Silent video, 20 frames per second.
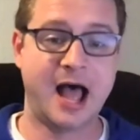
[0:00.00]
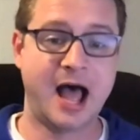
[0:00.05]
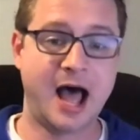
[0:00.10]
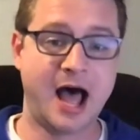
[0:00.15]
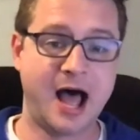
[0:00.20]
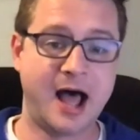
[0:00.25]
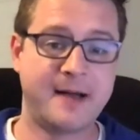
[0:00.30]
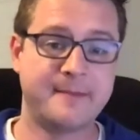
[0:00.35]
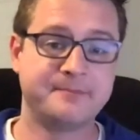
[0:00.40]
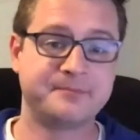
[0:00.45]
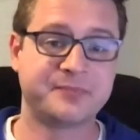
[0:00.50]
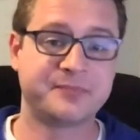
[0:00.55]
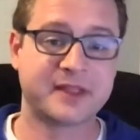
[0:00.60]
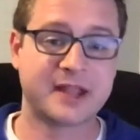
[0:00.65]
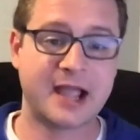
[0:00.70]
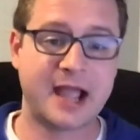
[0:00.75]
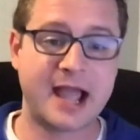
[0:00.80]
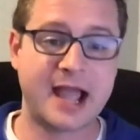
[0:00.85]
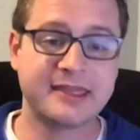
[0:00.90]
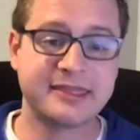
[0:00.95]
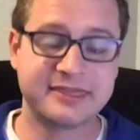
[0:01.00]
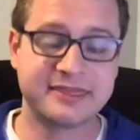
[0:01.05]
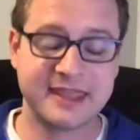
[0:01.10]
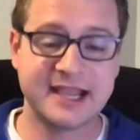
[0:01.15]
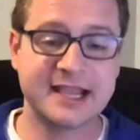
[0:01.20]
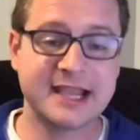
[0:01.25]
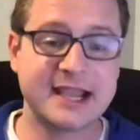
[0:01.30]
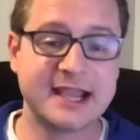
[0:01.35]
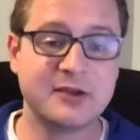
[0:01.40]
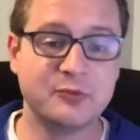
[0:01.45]
I
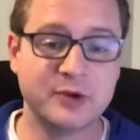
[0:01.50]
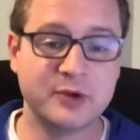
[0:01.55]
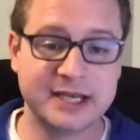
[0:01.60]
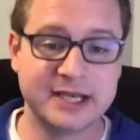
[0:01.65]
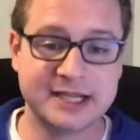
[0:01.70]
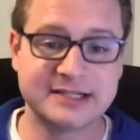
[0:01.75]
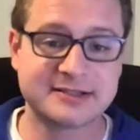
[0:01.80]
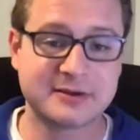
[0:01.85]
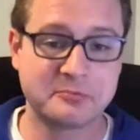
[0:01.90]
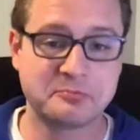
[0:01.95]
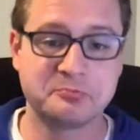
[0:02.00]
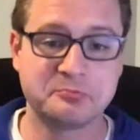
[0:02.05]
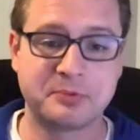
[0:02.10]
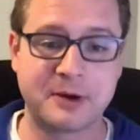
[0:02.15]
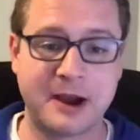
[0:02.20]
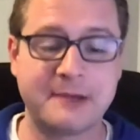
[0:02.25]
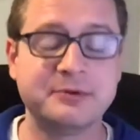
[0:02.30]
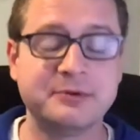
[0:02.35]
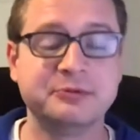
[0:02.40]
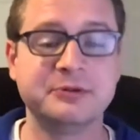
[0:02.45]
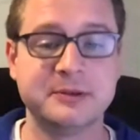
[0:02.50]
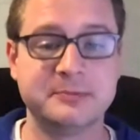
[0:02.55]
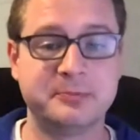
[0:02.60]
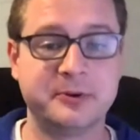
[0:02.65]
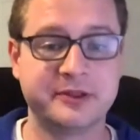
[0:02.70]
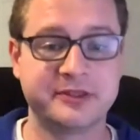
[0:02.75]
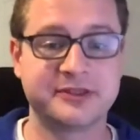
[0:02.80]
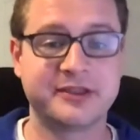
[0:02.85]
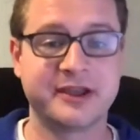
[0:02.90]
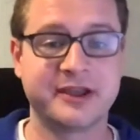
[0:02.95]
think we need to probably
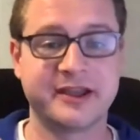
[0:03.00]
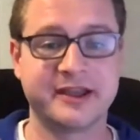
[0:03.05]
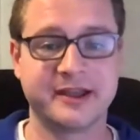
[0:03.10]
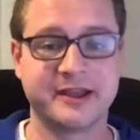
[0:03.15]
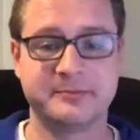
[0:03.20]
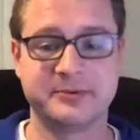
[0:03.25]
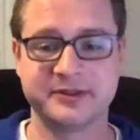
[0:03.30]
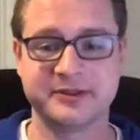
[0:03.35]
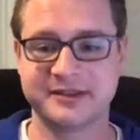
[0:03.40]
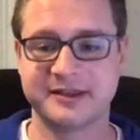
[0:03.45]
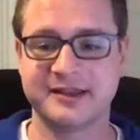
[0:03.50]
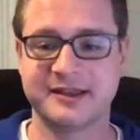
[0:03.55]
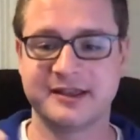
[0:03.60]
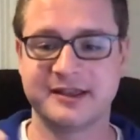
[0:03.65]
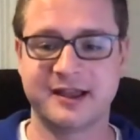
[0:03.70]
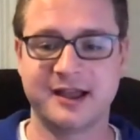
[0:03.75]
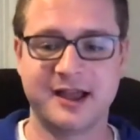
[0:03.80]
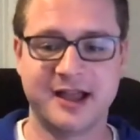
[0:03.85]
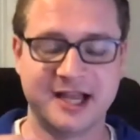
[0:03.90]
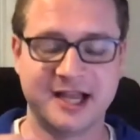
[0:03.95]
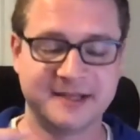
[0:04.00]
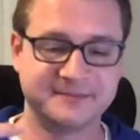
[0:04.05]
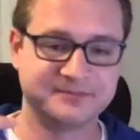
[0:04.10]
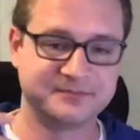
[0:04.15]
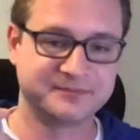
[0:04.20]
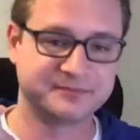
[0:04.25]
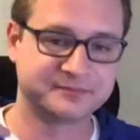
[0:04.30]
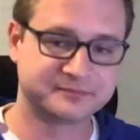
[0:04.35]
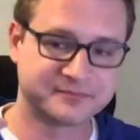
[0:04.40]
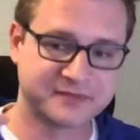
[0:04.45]
put
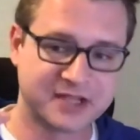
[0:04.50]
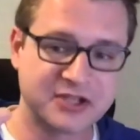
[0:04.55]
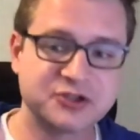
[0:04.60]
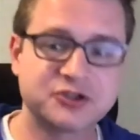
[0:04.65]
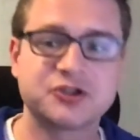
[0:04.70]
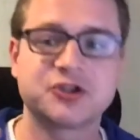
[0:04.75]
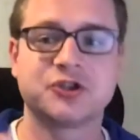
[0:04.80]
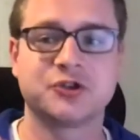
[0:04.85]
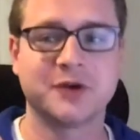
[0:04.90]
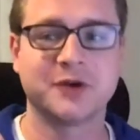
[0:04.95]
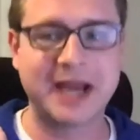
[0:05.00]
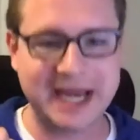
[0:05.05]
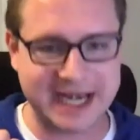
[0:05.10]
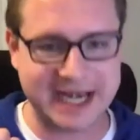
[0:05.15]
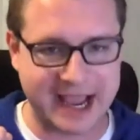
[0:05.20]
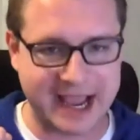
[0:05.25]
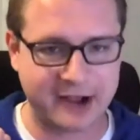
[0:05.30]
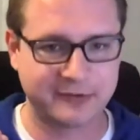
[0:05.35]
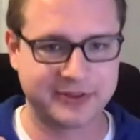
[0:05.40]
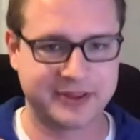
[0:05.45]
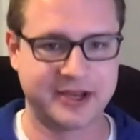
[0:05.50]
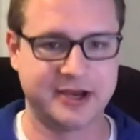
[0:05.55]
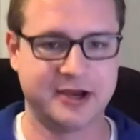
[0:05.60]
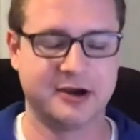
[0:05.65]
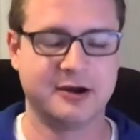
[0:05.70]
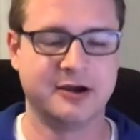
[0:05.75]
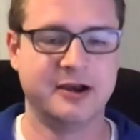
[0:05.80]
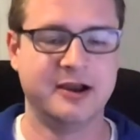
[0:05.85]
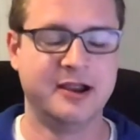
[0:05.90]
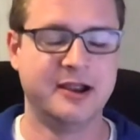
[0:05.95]
the constraint out
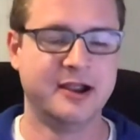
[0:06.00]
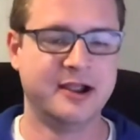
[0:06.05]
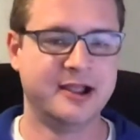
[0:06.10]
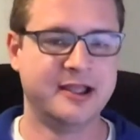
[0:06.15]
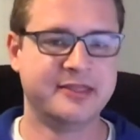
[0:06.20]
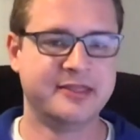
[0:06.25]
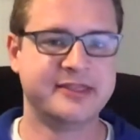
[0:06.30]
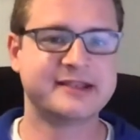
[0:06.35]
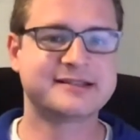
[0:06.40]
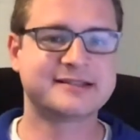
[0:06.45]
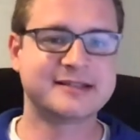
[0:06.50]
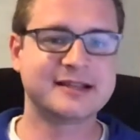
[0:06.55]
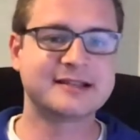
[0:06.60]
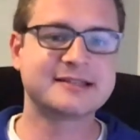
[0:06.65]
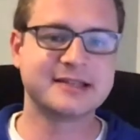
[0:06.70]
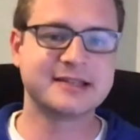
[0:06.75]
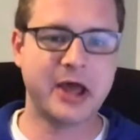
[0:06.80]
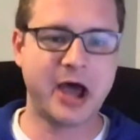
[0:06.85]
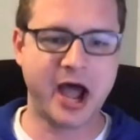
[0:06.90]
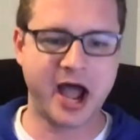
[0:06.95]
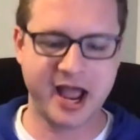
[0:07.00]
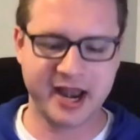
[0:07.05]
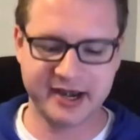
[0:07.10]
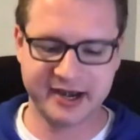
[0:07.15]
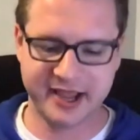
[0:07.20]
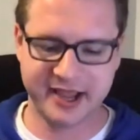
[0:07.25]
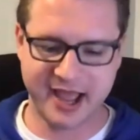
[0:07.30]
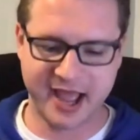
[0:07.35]
there. This does not